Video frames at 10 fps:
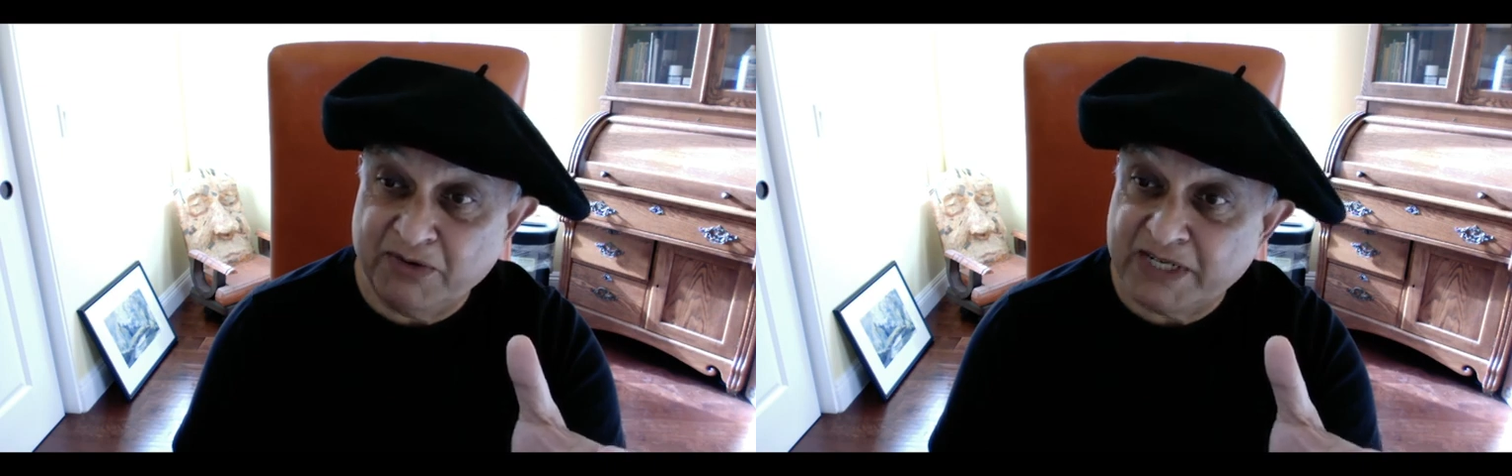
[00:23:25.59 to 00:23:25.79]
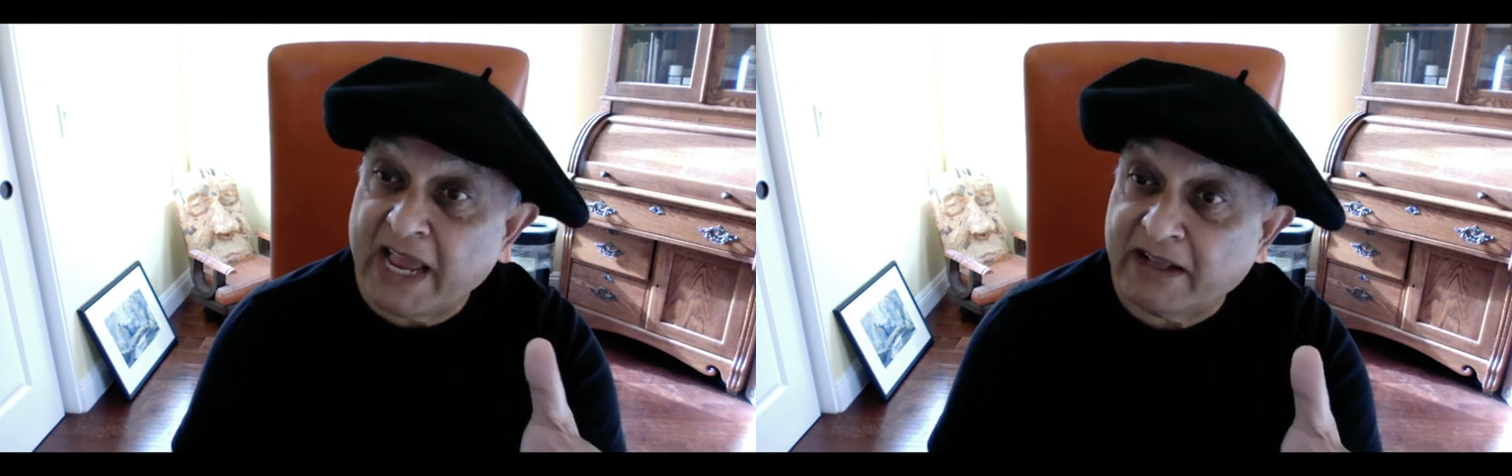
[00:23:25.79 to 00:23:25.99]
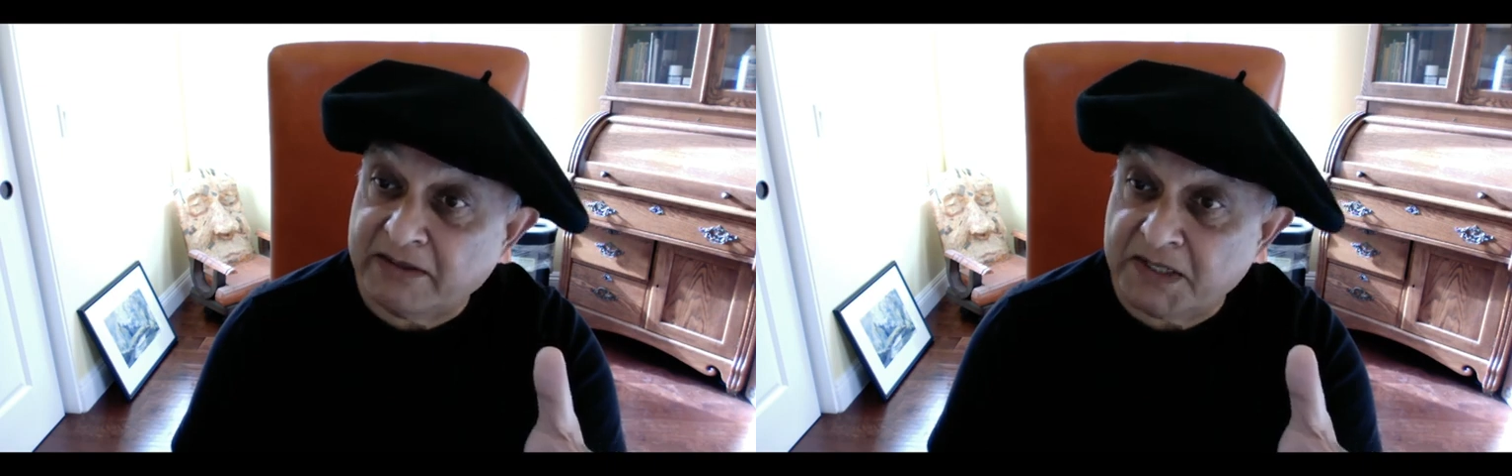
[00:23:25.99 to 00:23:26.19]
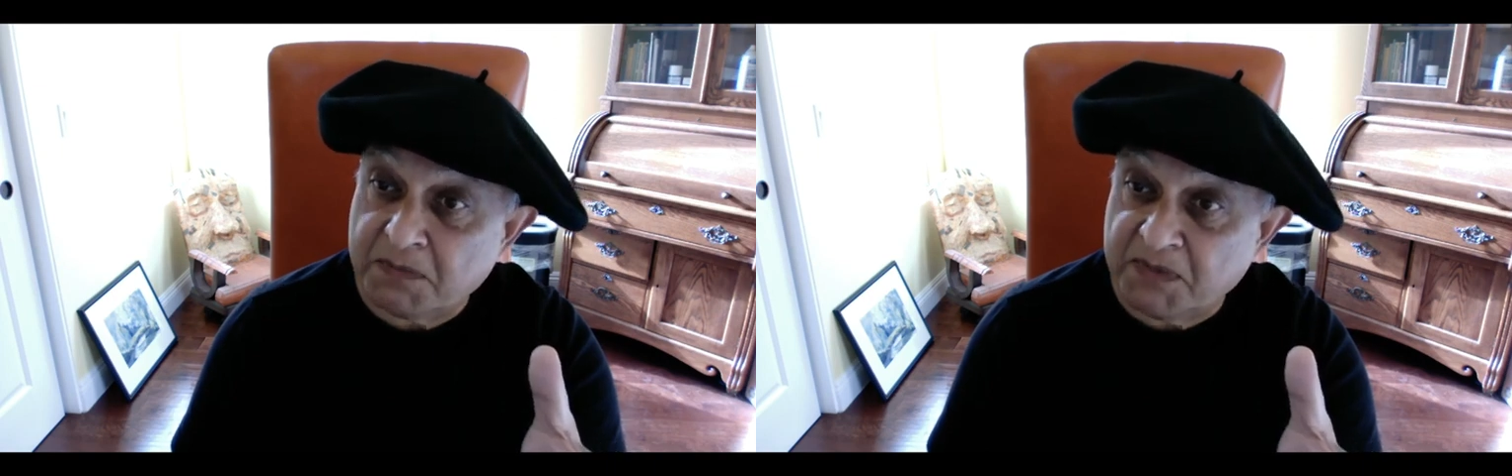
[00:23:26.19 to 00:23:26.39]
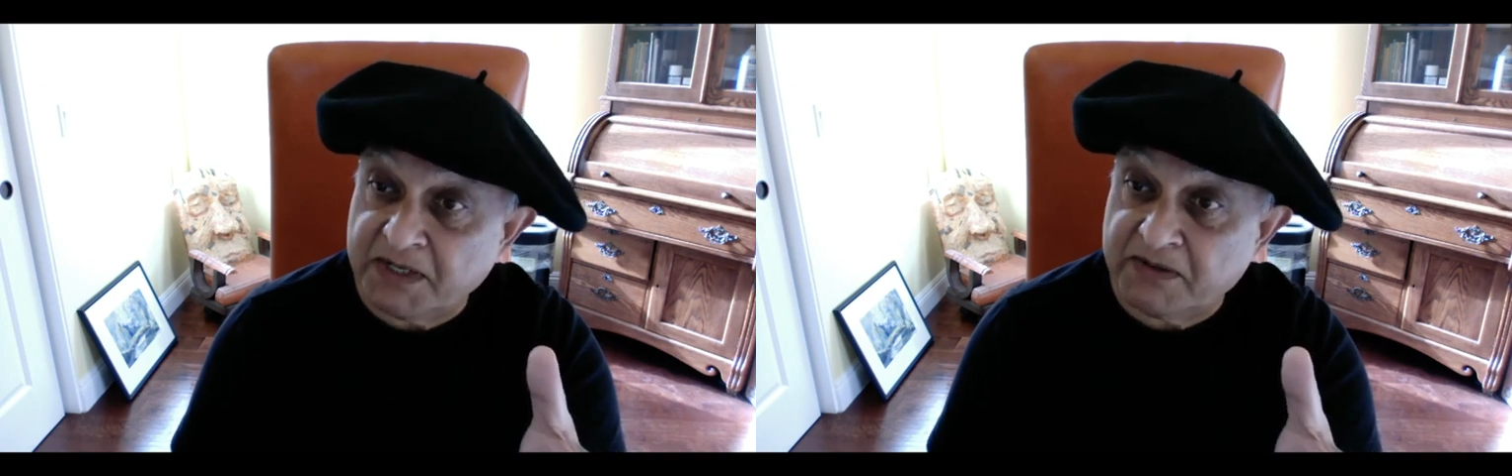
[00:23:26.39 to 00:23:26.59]
tackle this
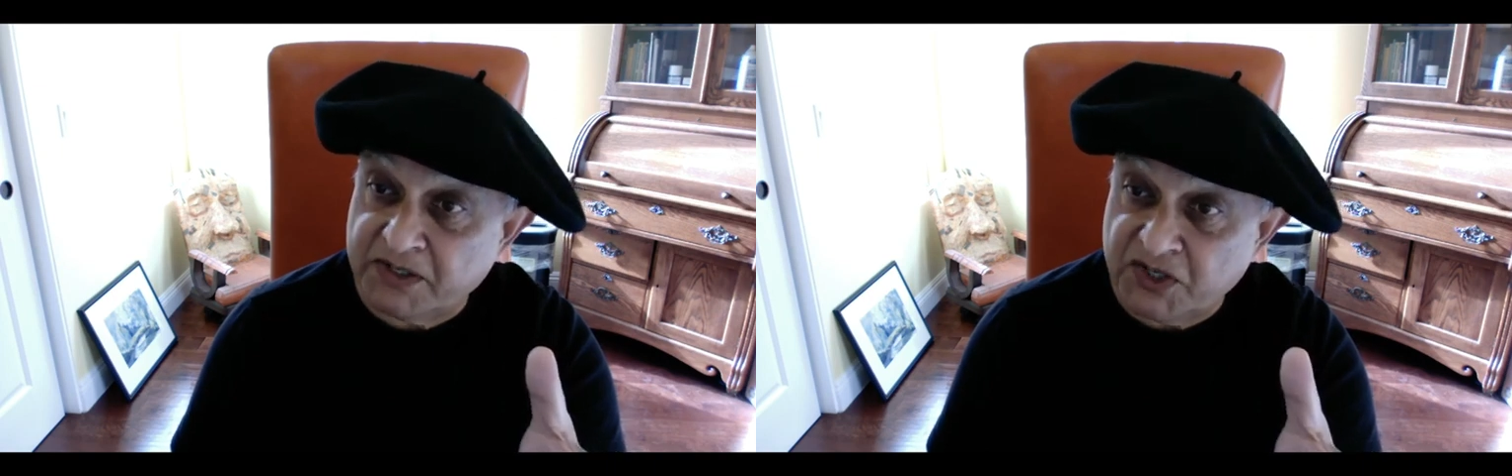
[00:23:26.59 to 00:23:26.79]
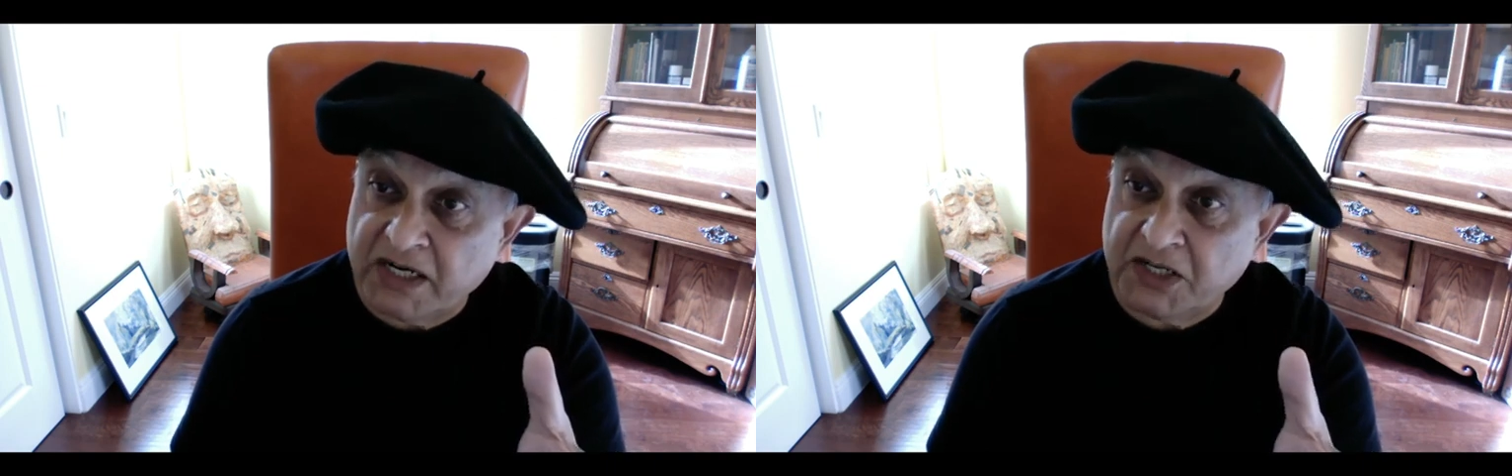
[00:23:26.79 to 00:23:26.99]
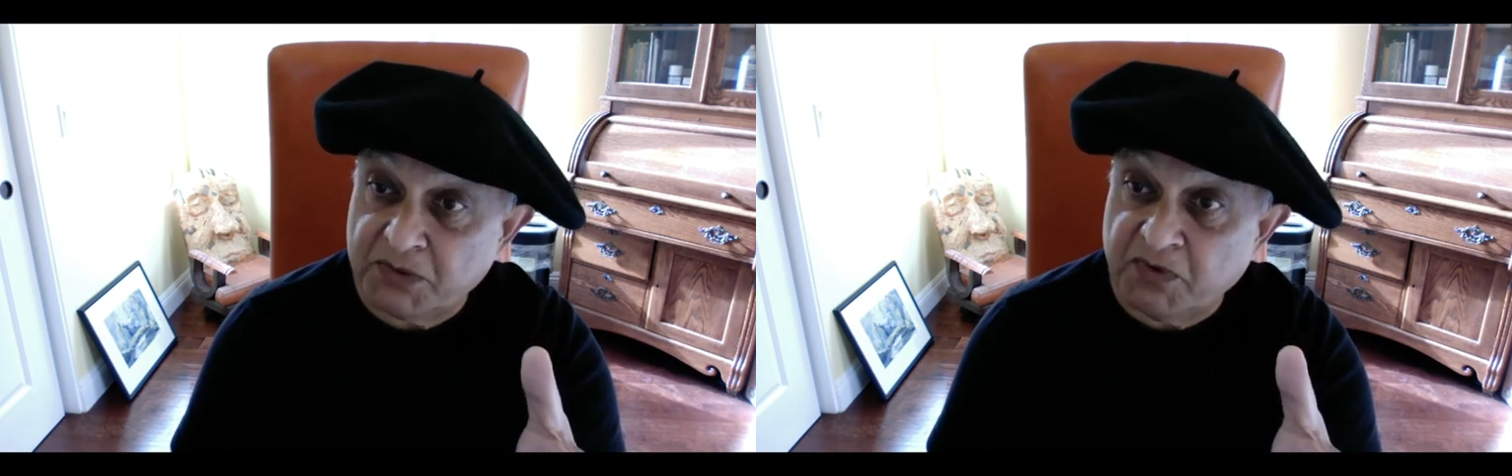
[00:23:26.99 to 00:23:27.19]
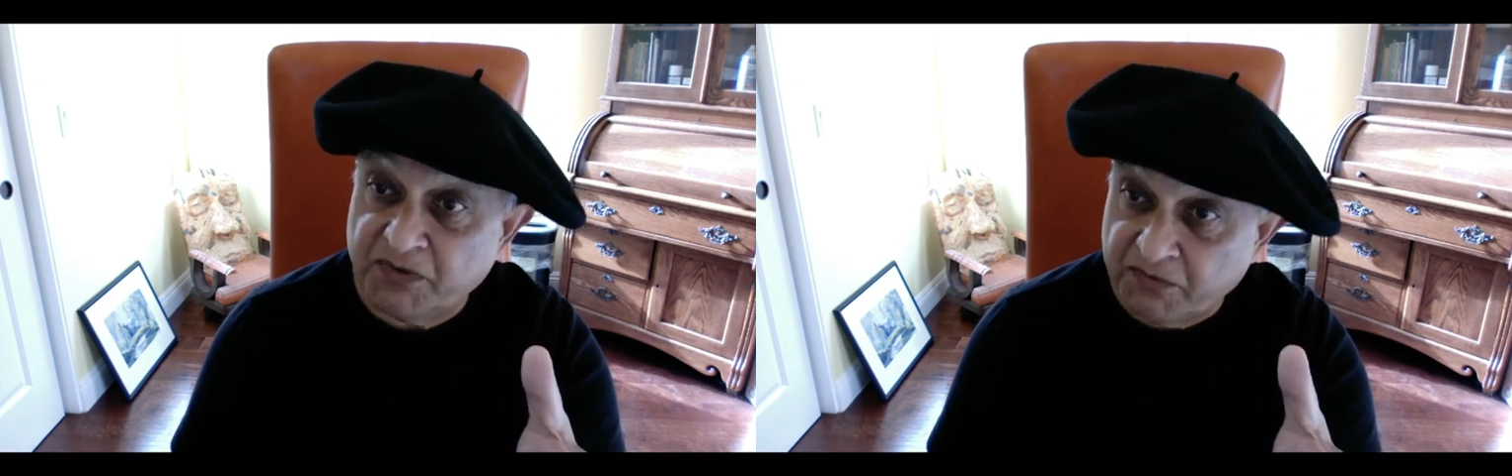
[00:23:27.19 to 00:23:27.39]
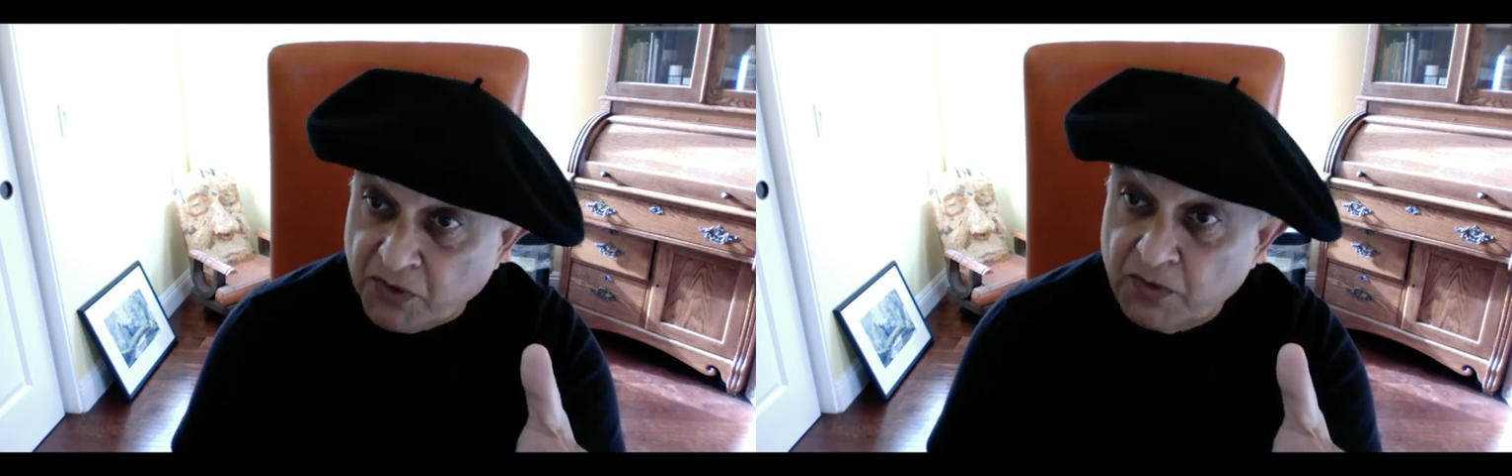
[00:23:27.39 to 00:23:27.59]
particular challenge
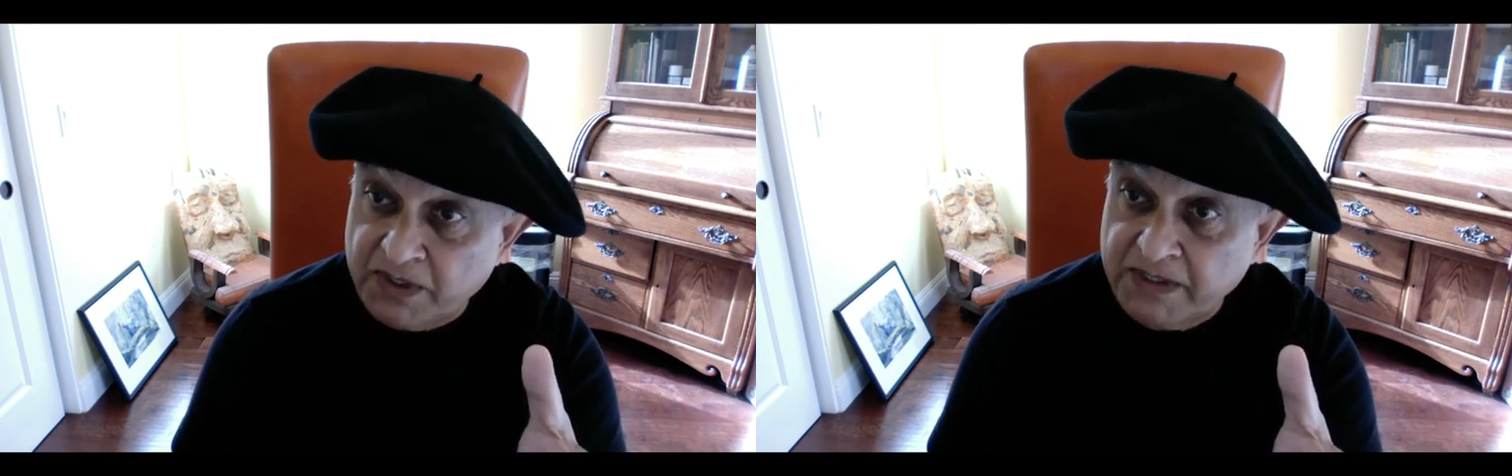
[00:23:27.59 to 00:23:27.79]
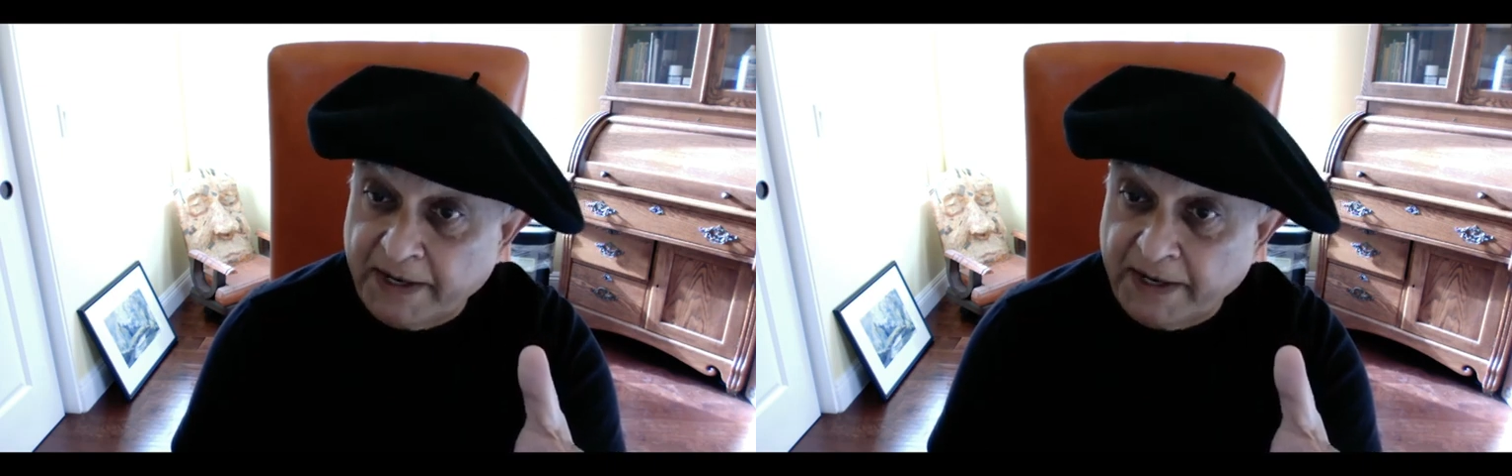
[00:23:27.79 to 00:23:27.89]
moving forward.